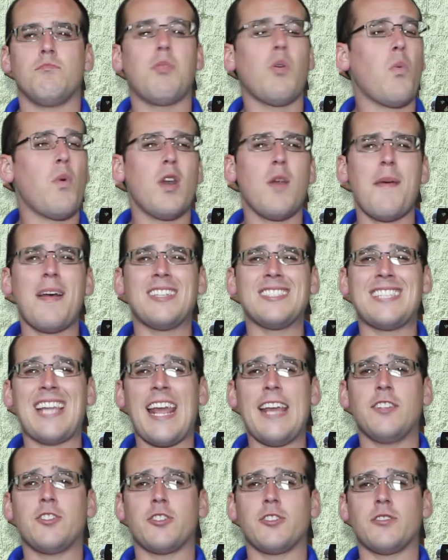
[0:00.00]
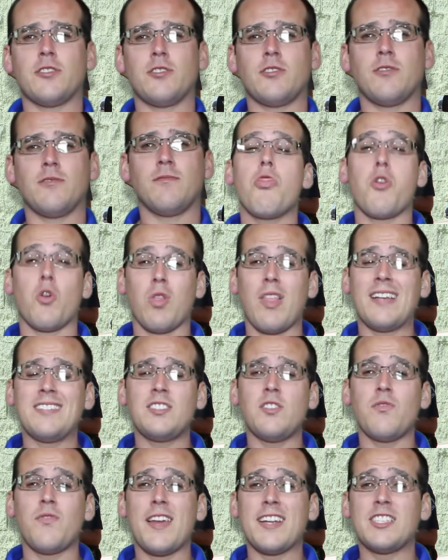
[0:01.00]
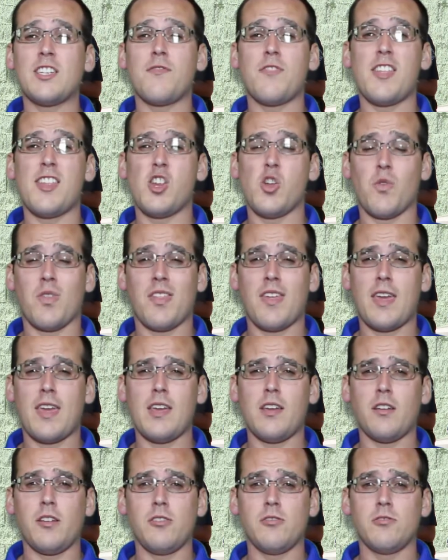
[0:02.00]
But what about tasers? They're less effective than you think.